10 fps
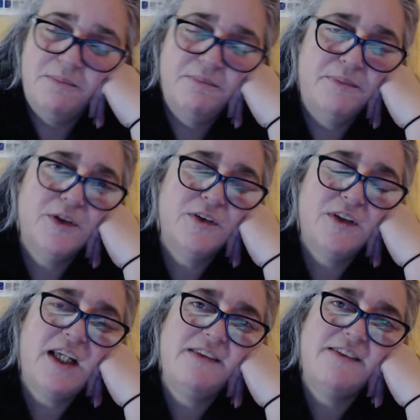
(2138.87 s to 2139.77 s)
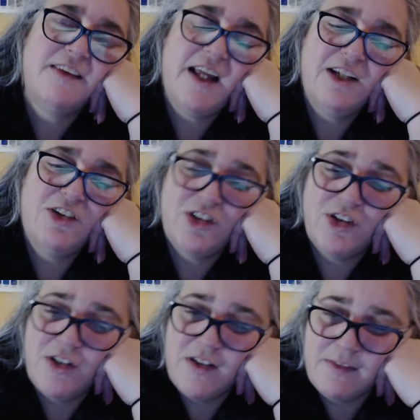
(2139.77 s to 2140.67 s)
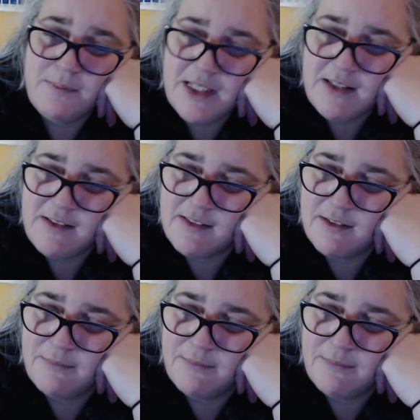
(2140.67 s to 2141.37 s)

birthday/Christmas.